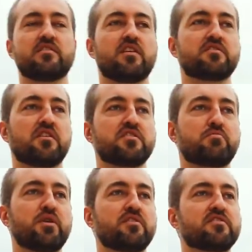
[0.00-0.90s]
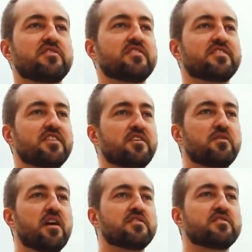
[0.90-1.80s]
does all his pills. It's like you
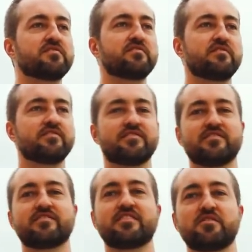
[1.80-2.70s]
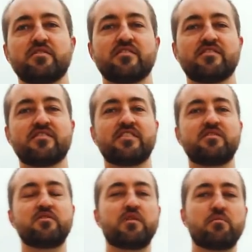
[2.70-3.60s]
guys. You, you do my